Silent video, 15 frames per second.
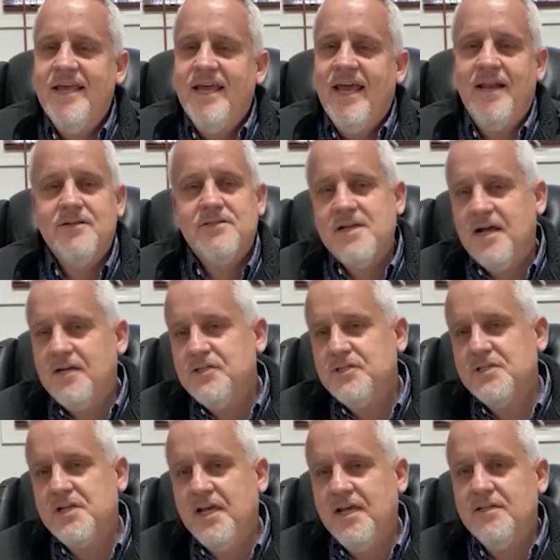And it's not
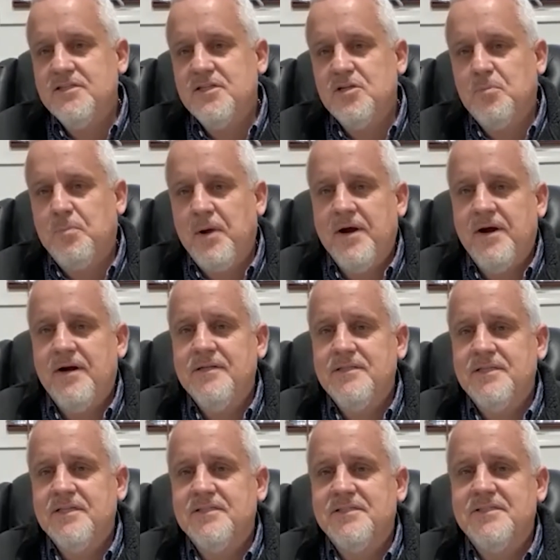just kids, it's parents,
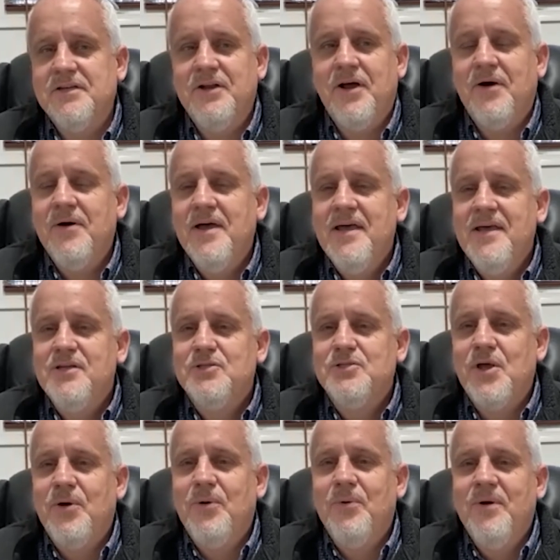it's, you know.
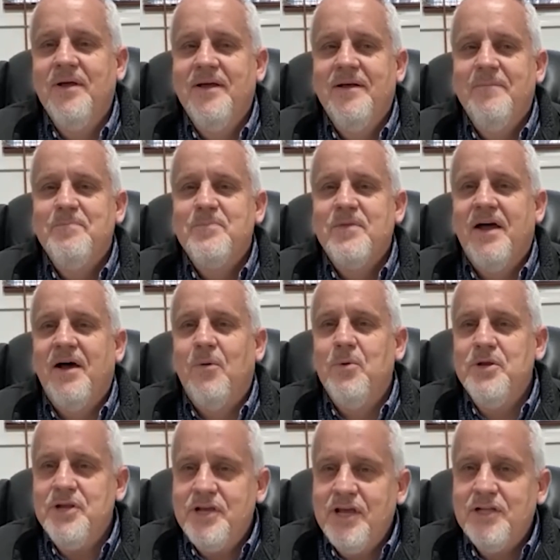So uh, when
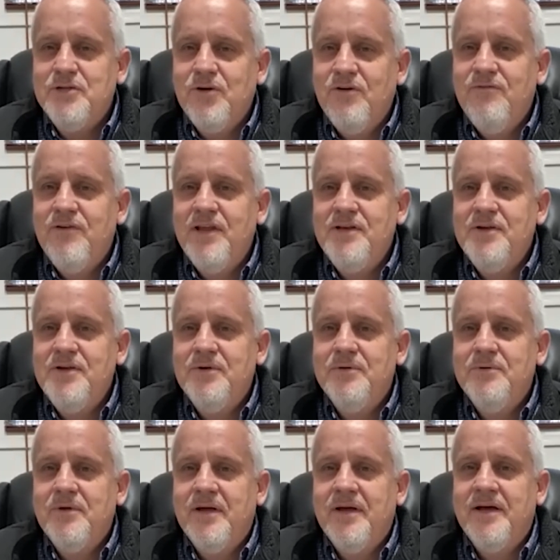you get to a venue,
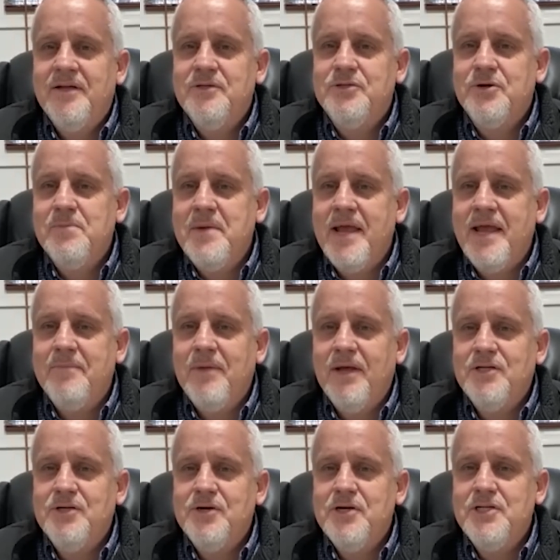uh, Jermaine, make
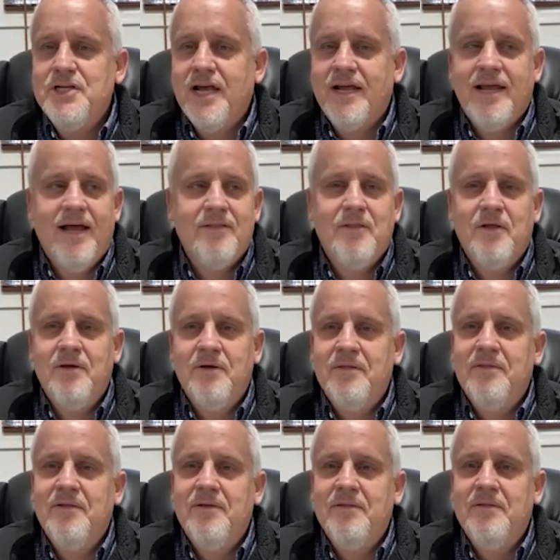sure you check out the,
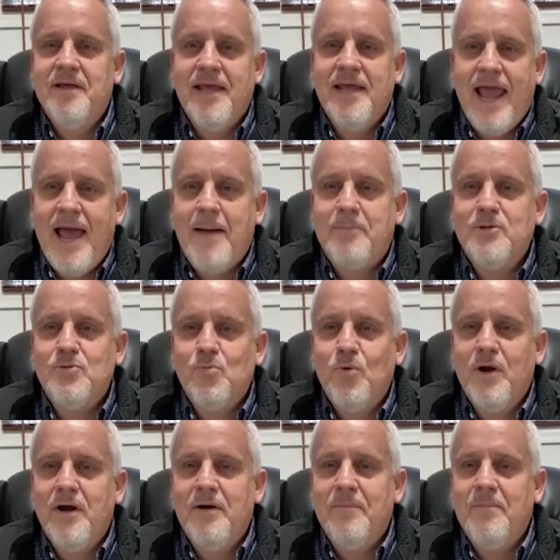the, the gaps
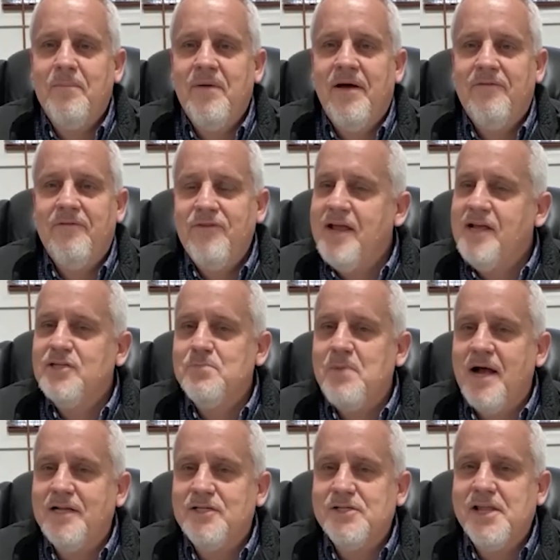where uh, fans
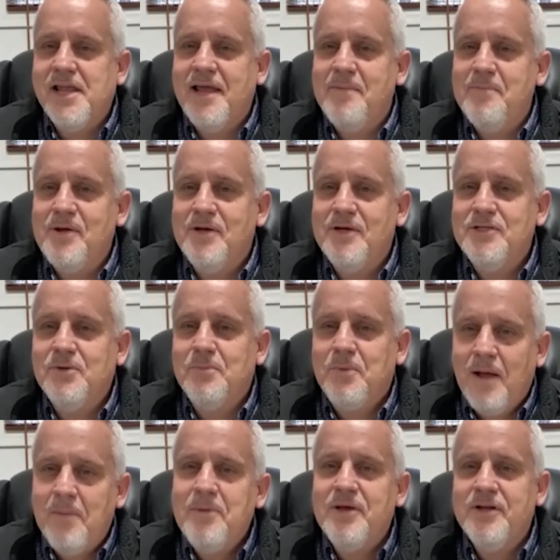might stand because you're
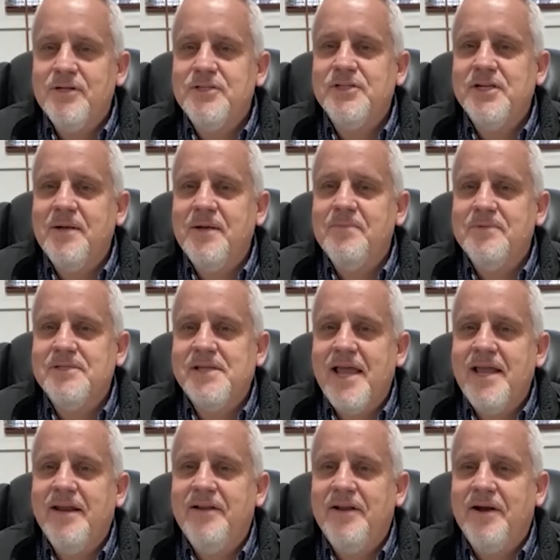probably going to see them
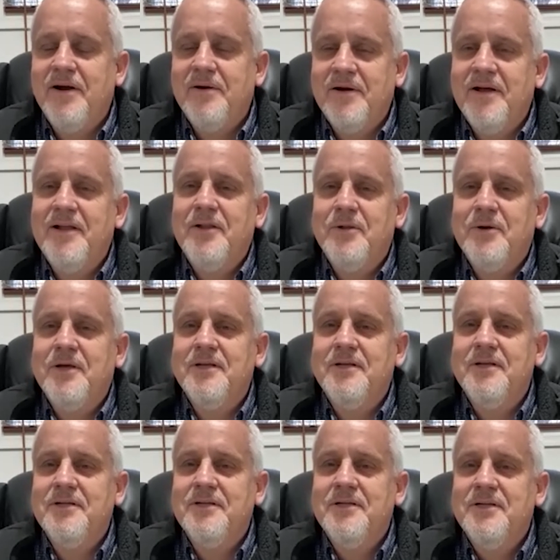in there uh, looking
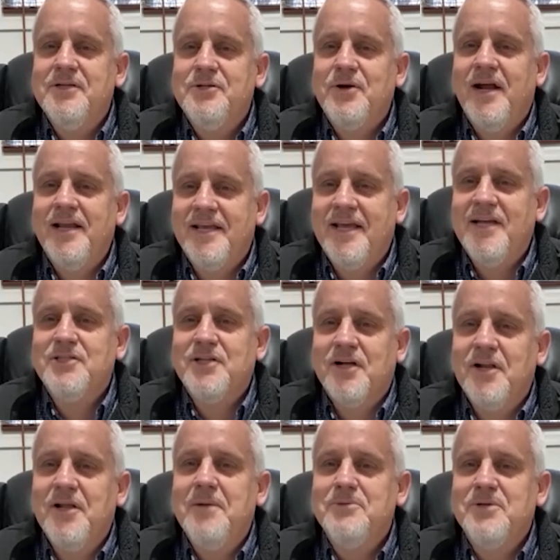to try to catch a
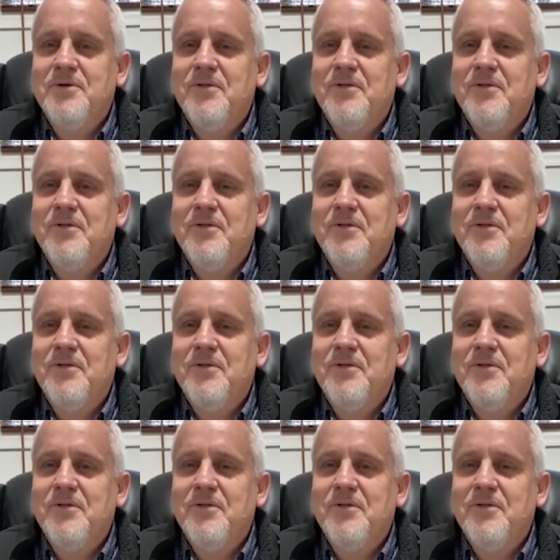glimpse of